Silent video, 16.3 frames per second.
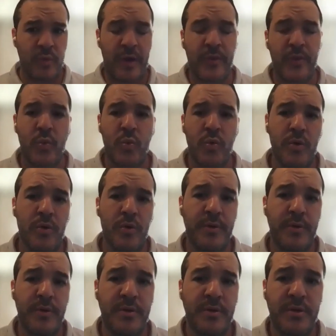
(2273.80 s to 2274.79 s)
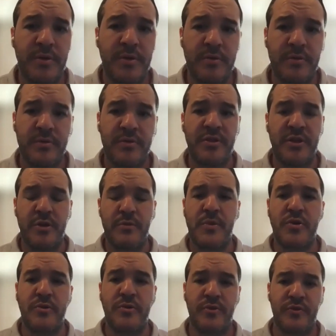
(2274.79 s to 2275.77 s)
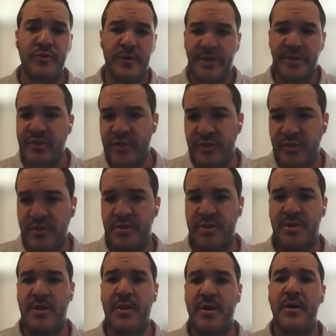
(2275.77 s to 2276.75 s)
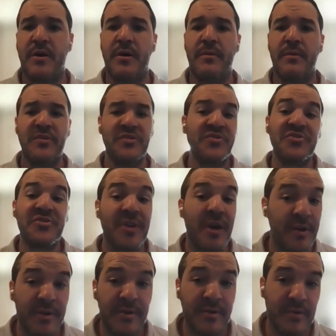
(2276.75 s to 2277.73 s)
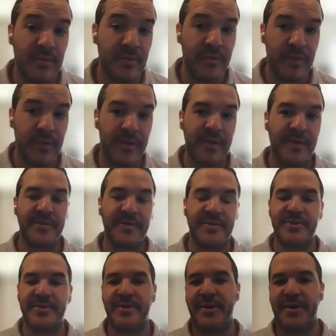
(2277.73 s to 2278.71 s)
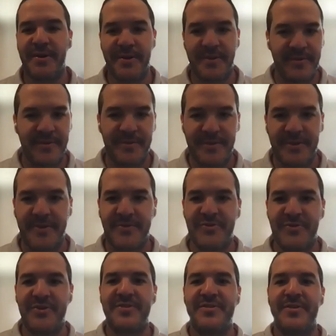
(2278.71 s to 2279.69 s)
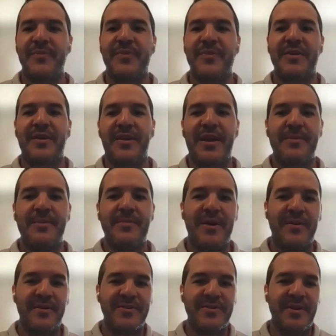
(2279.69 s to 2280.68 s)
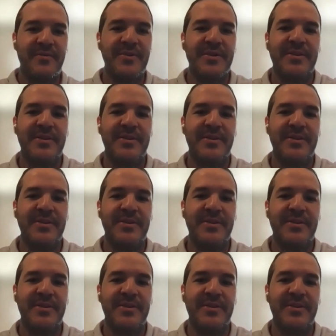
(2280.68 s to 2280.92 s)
around the world, in ceremonial traditions. This is not a new thing. This is not just something that came out of the